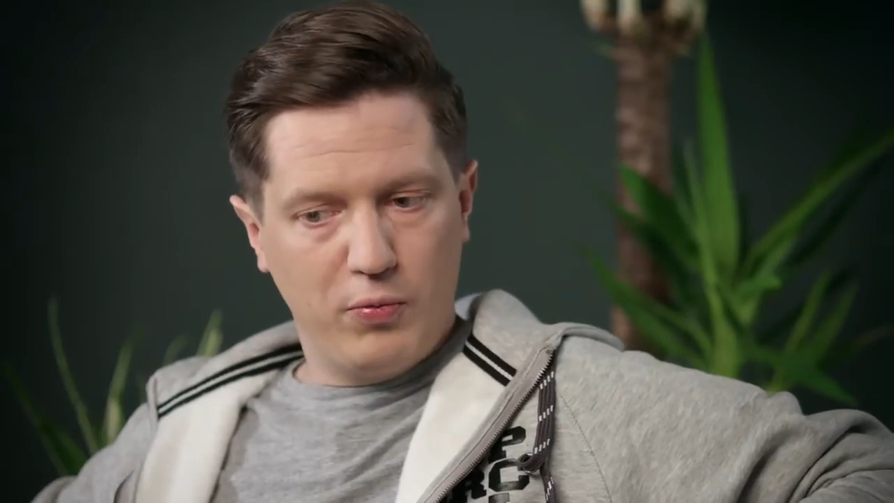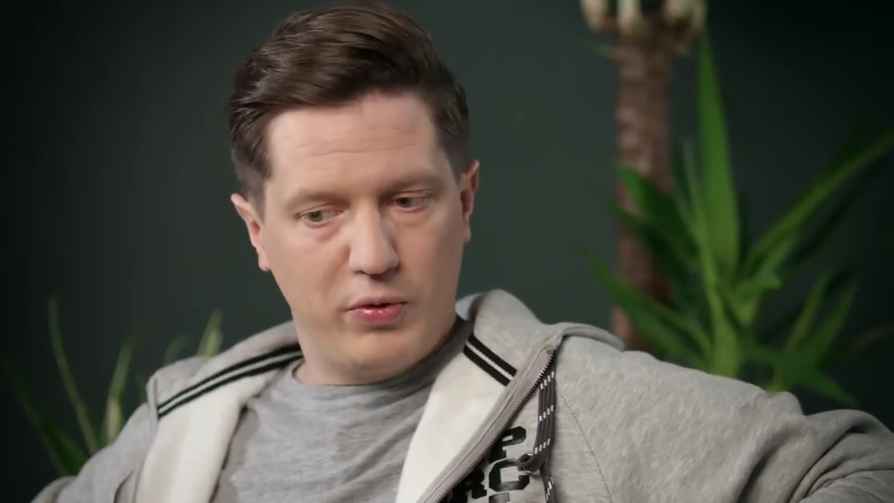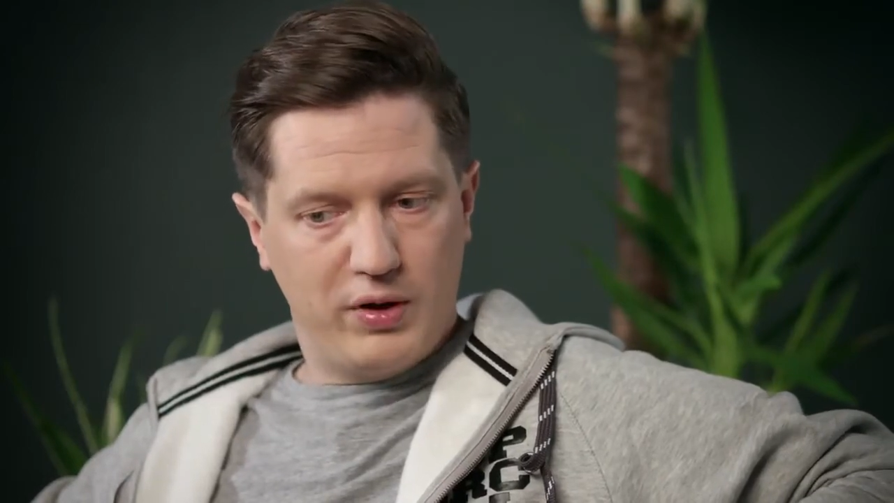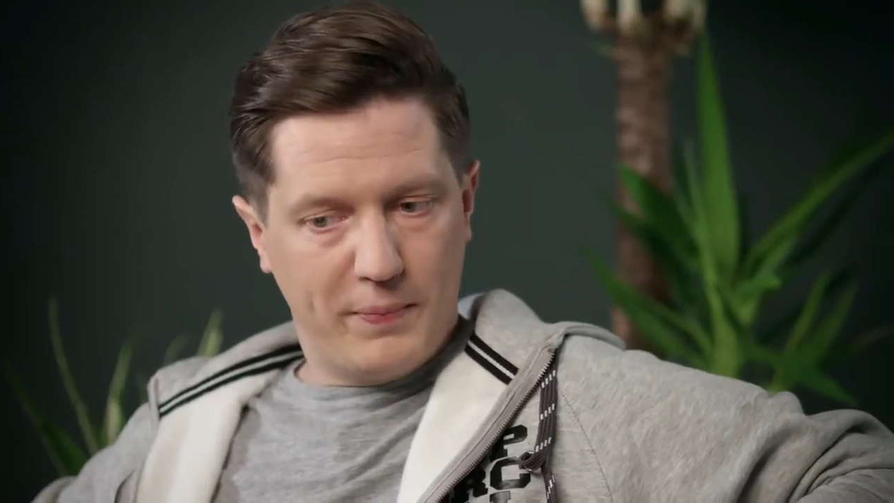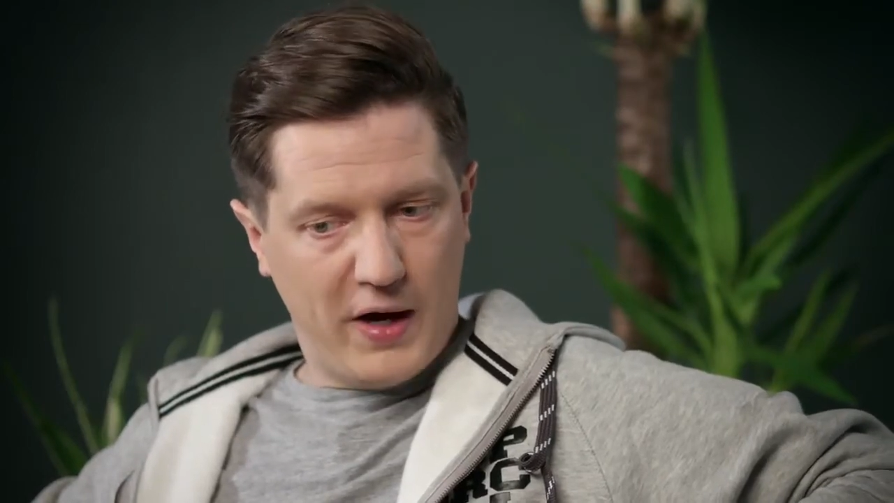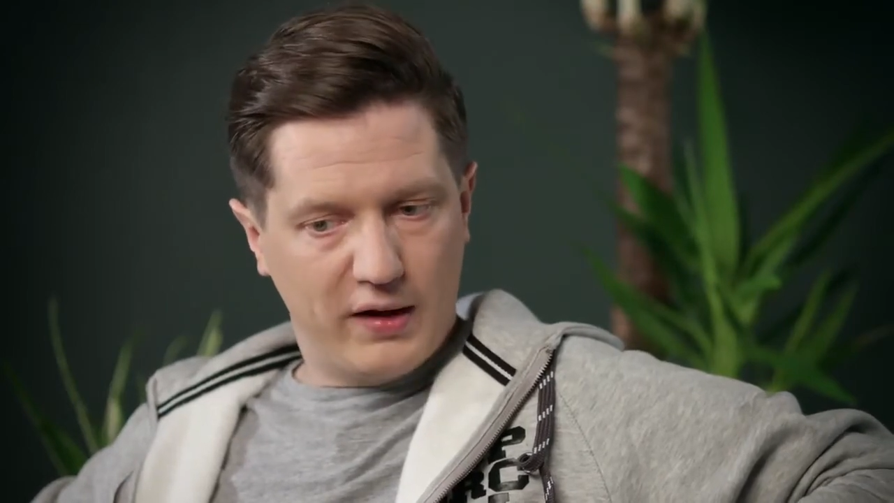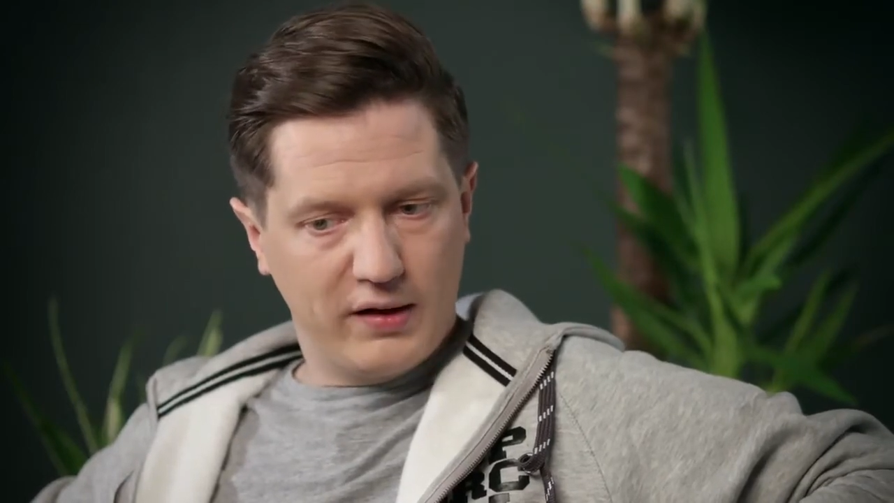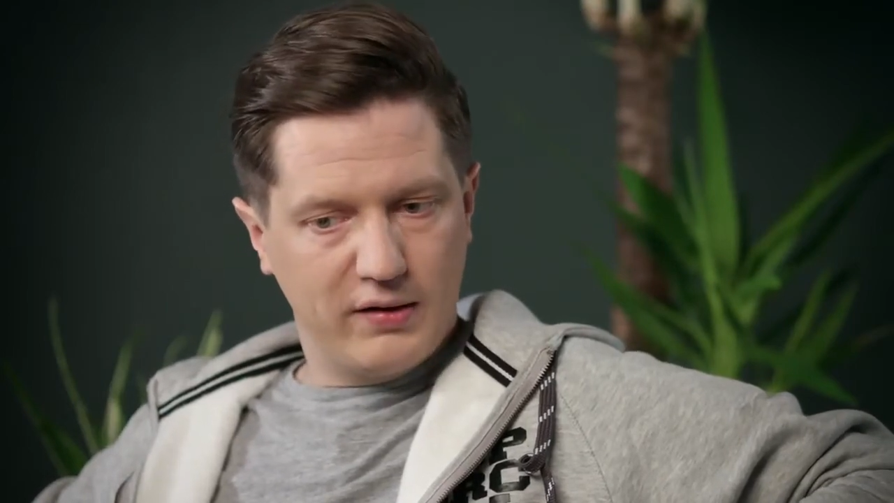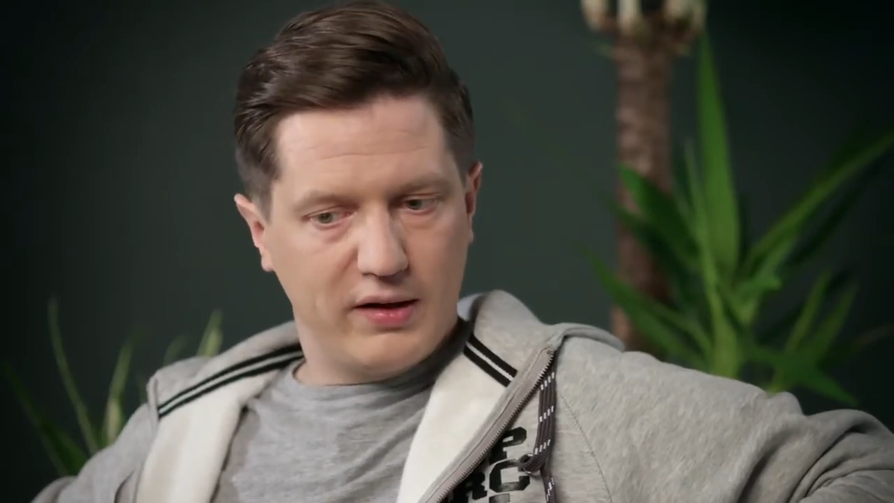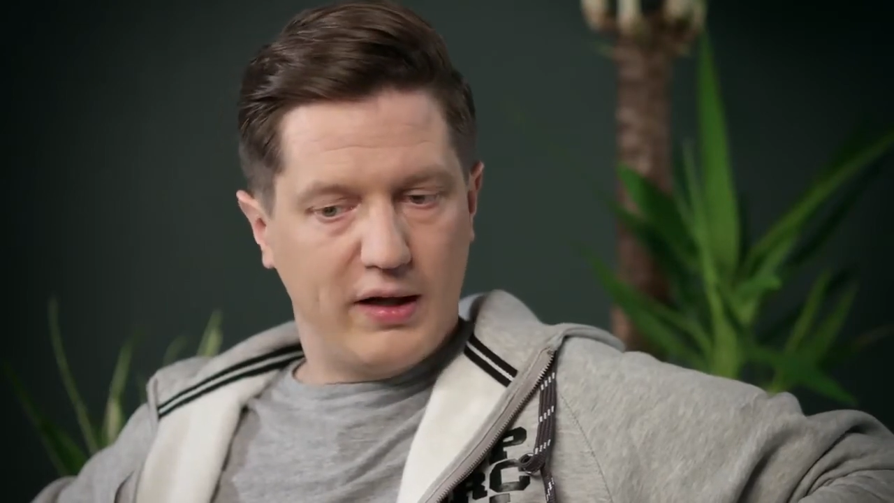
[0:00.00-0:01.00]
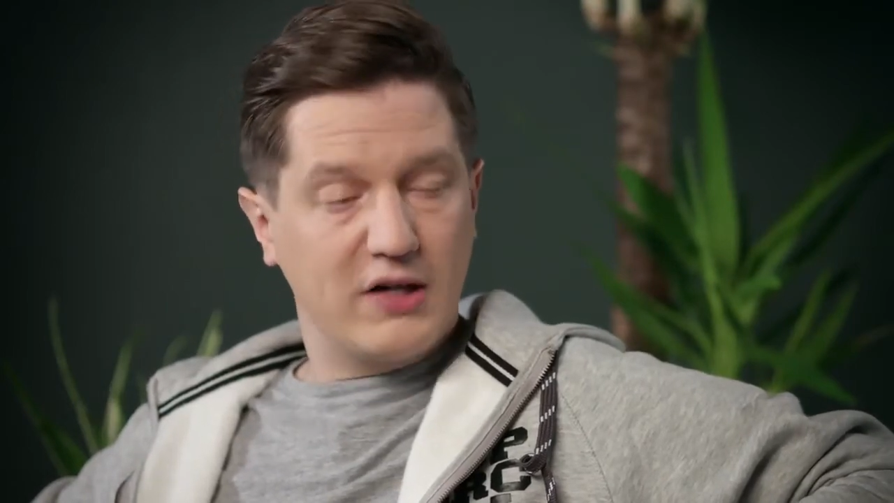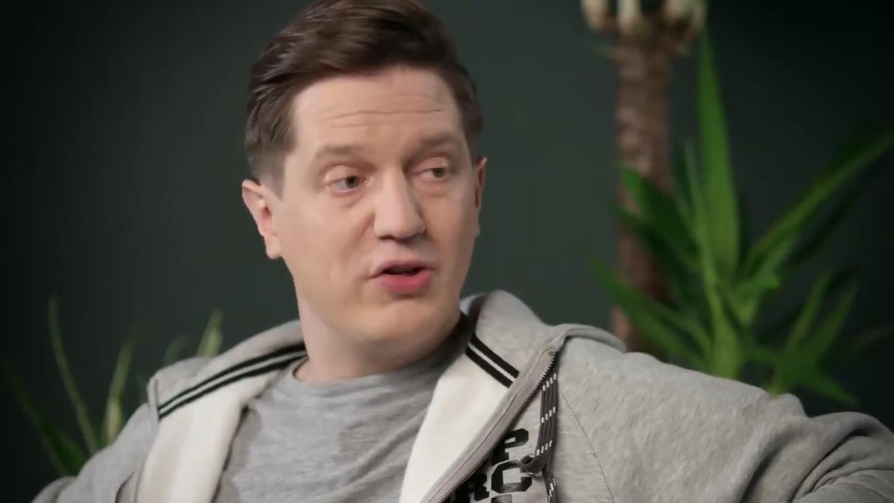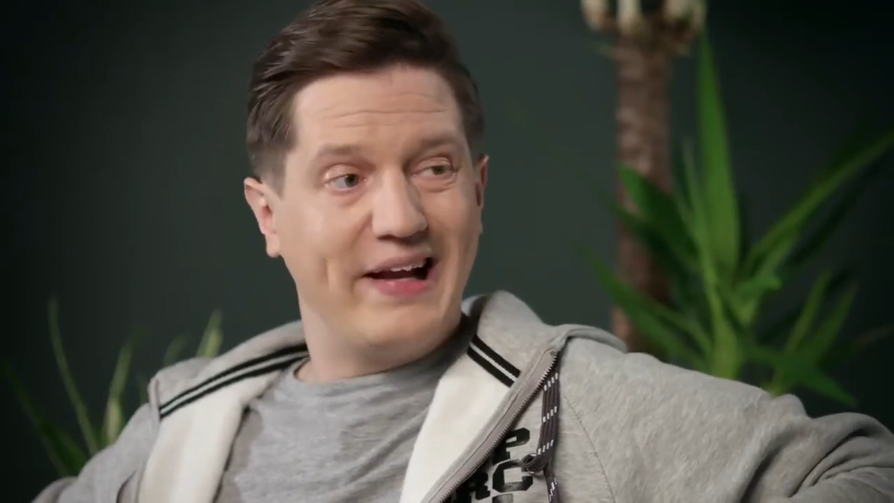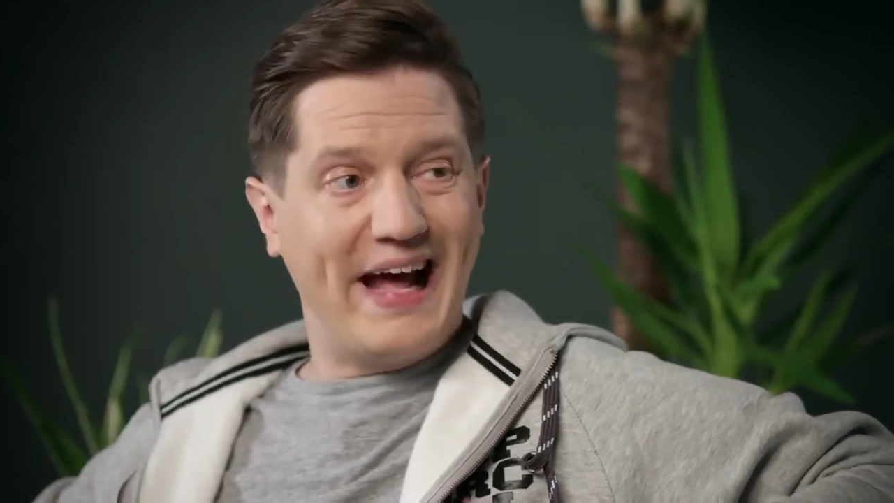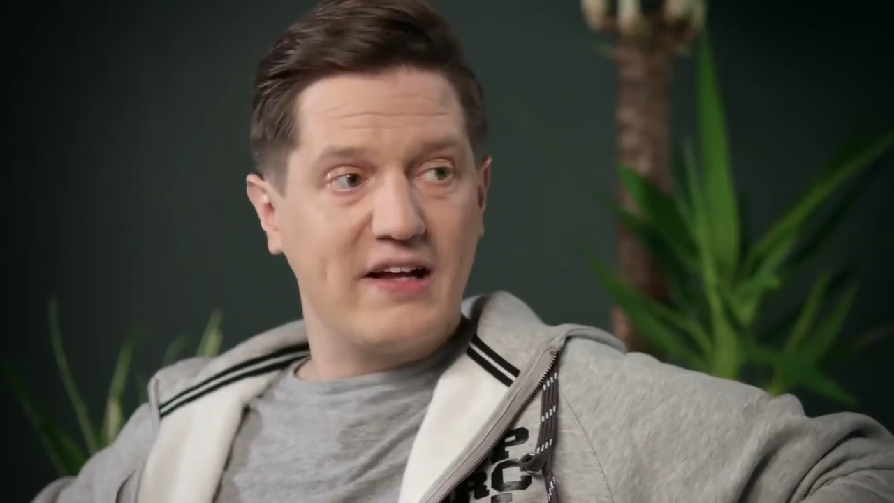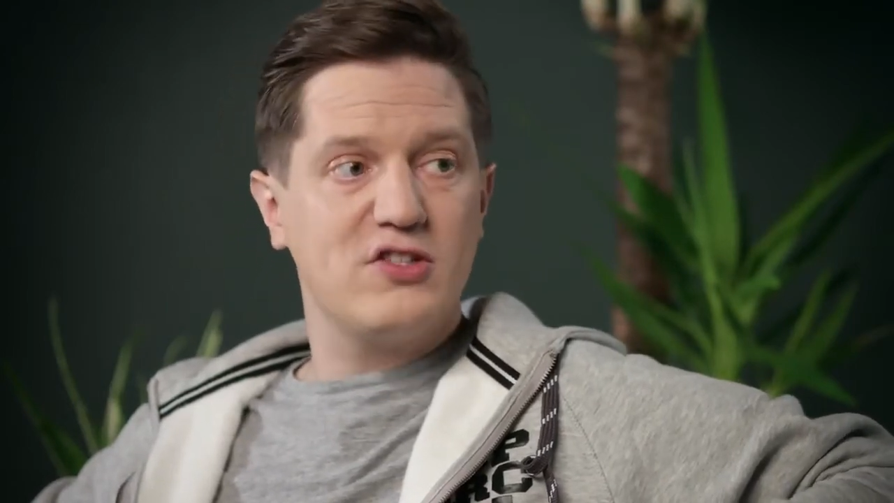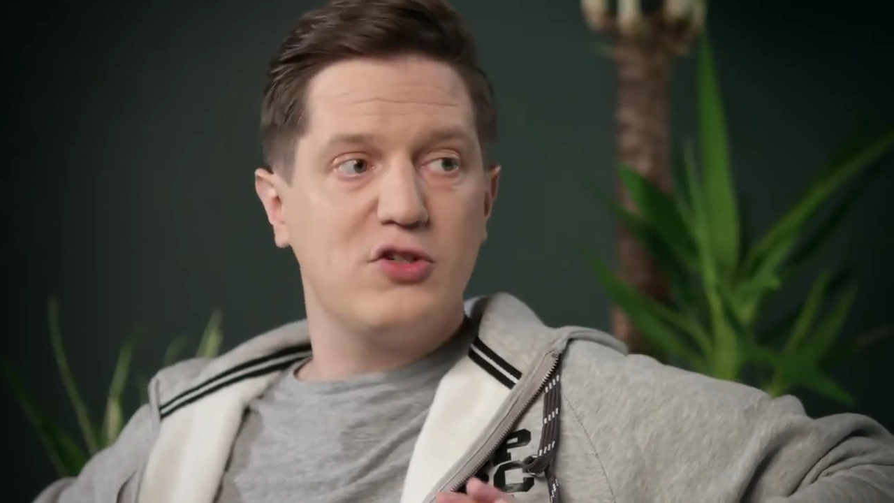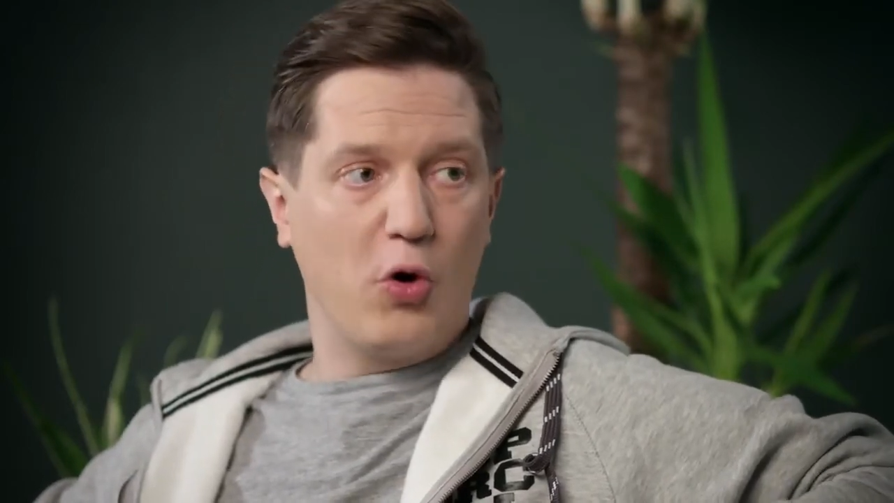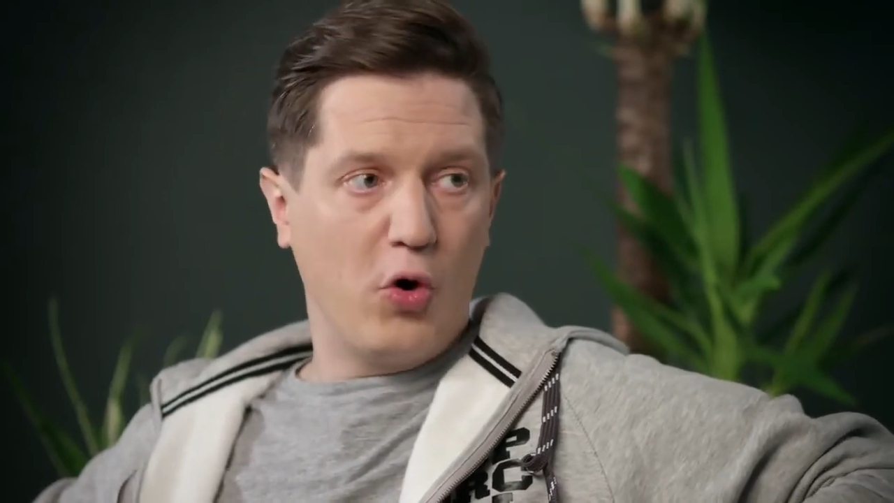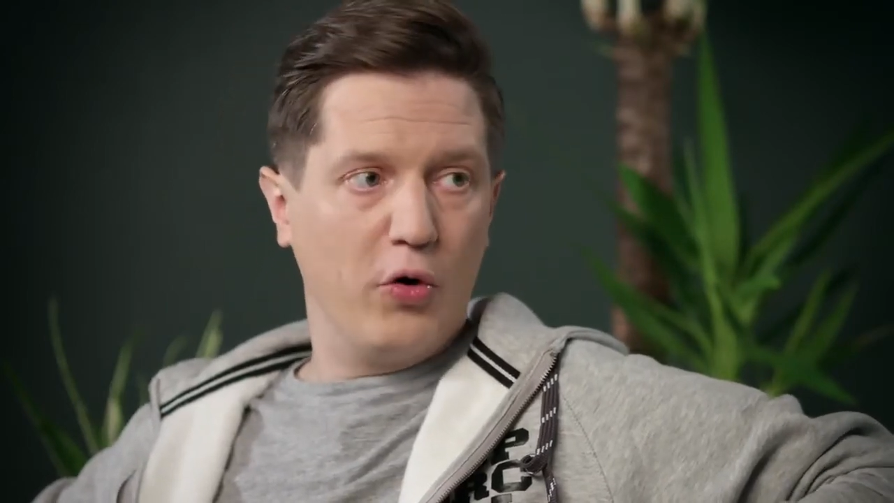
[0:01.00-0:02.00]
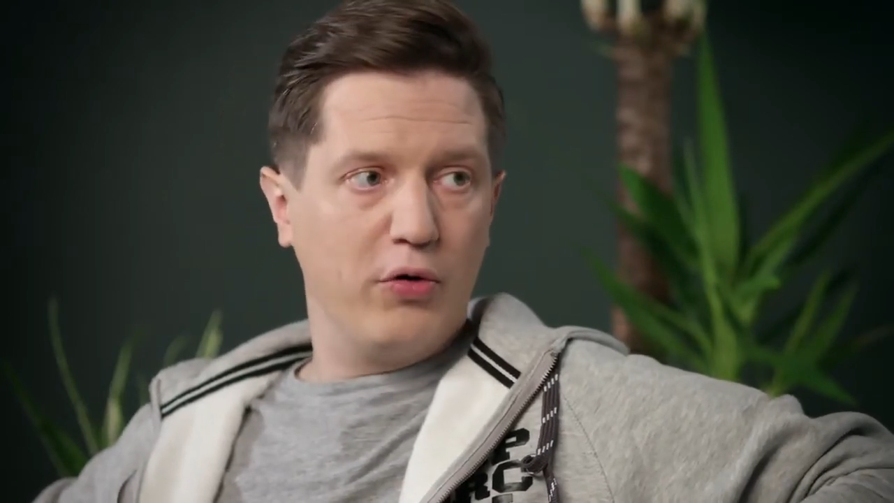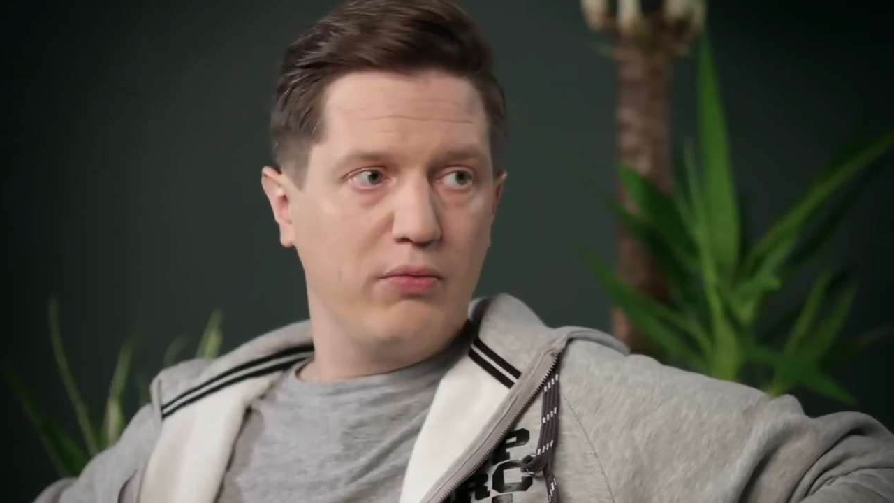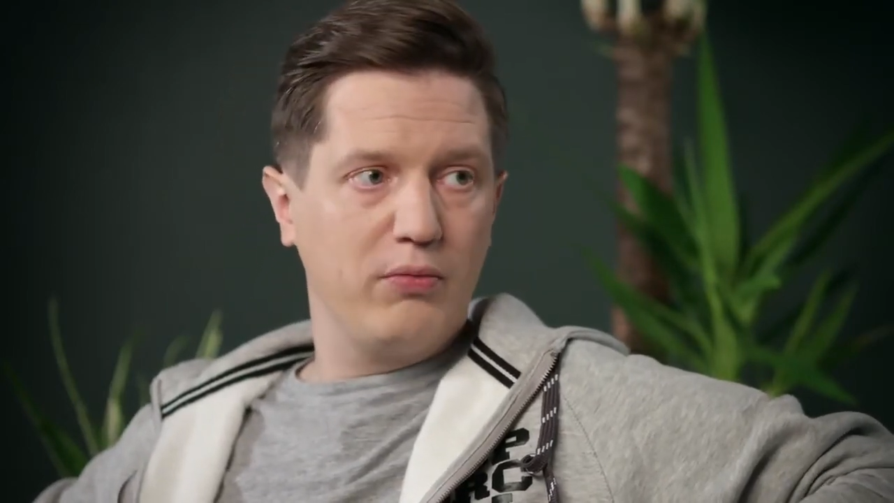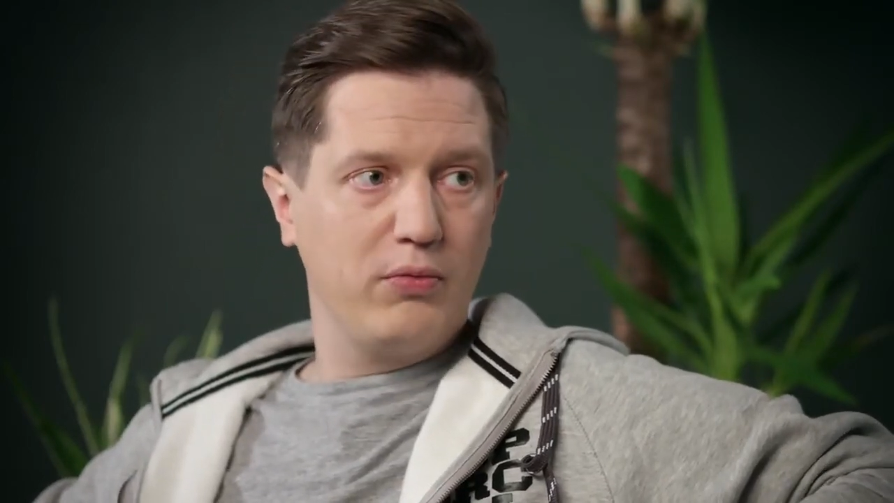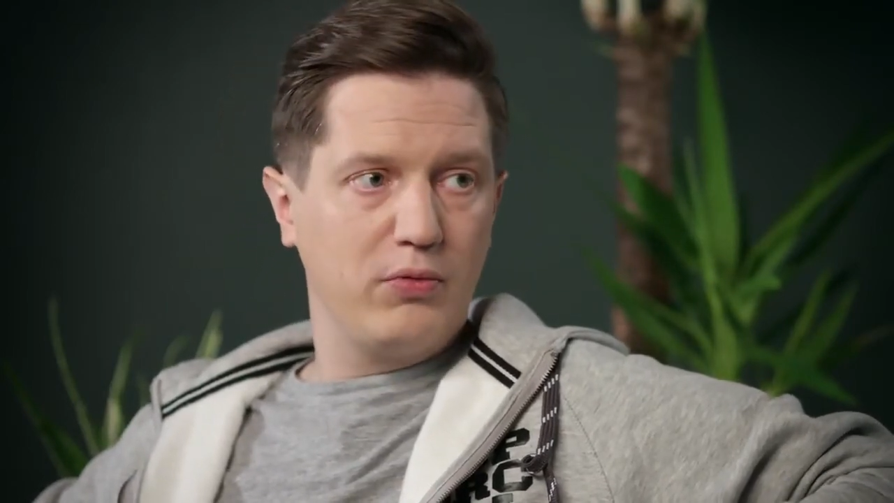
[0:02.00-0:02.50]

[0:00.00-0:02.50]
with the bug, they actually latched on